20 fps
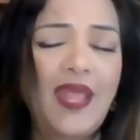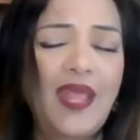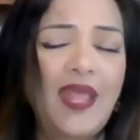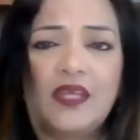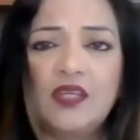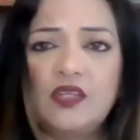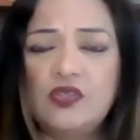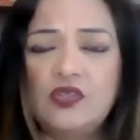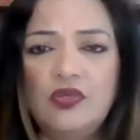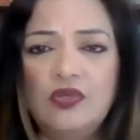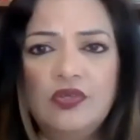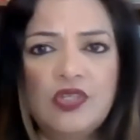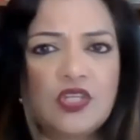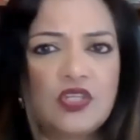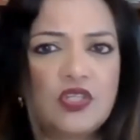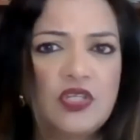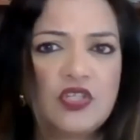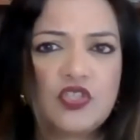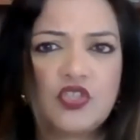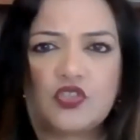And
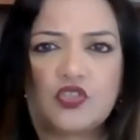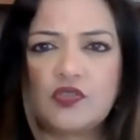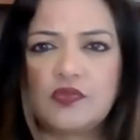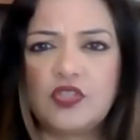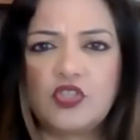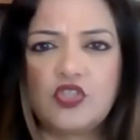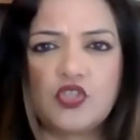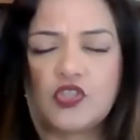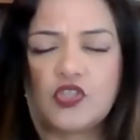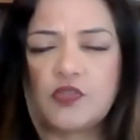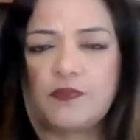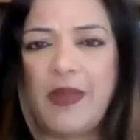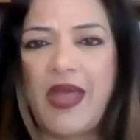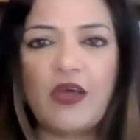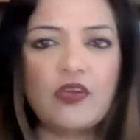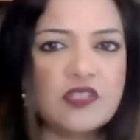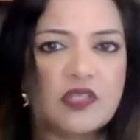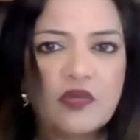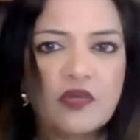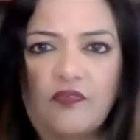did your
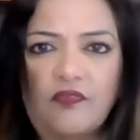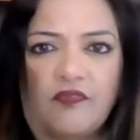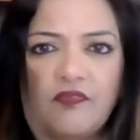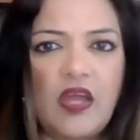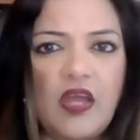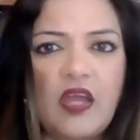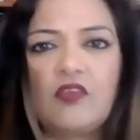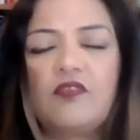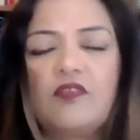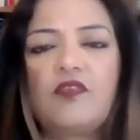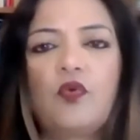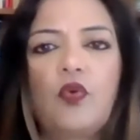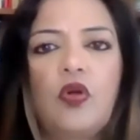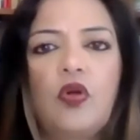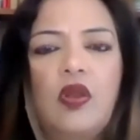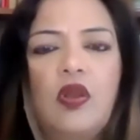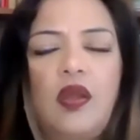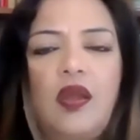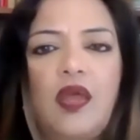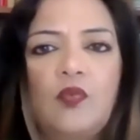spouse ever file
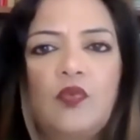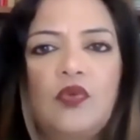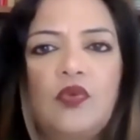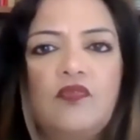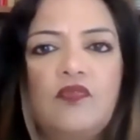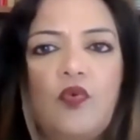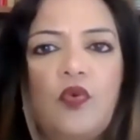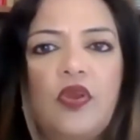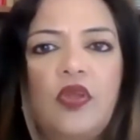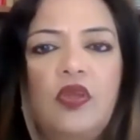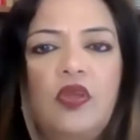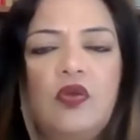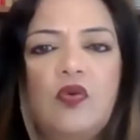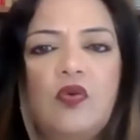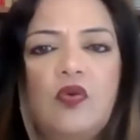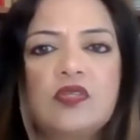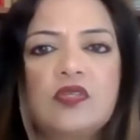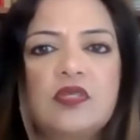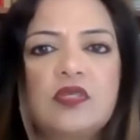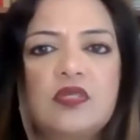for an I-140,
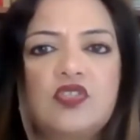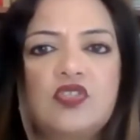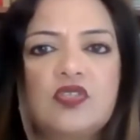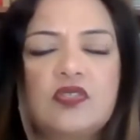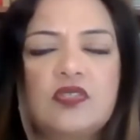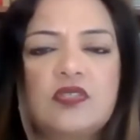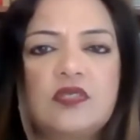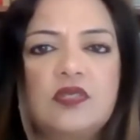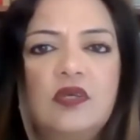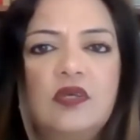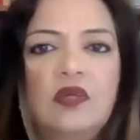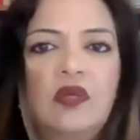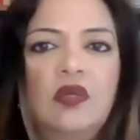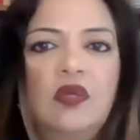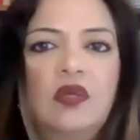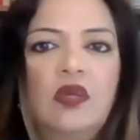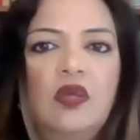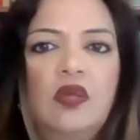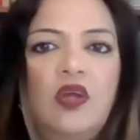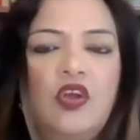or is it just,
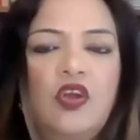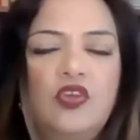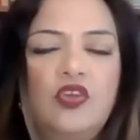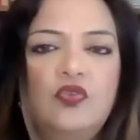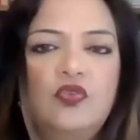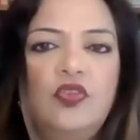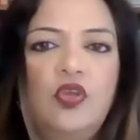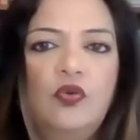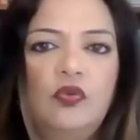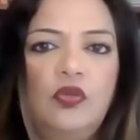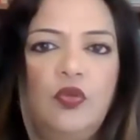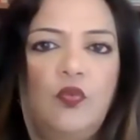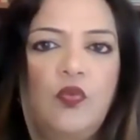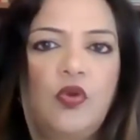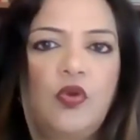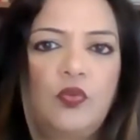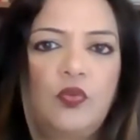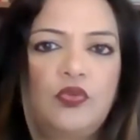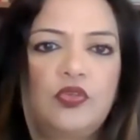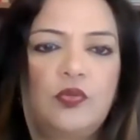are you the only
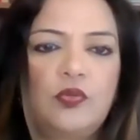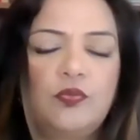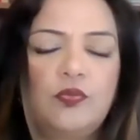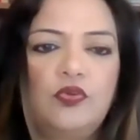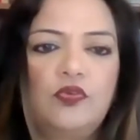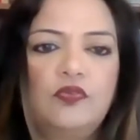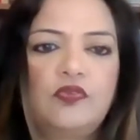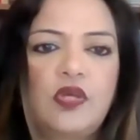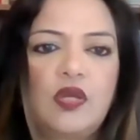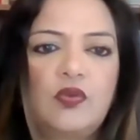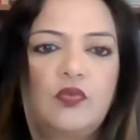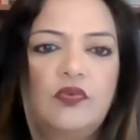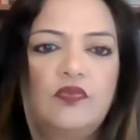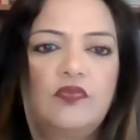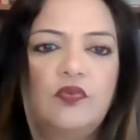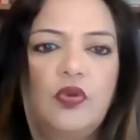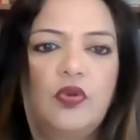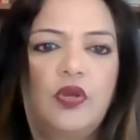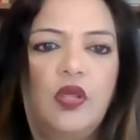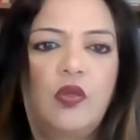one with an approved
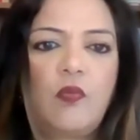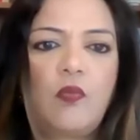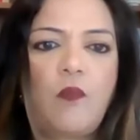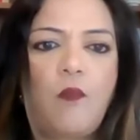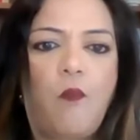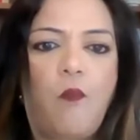I-140?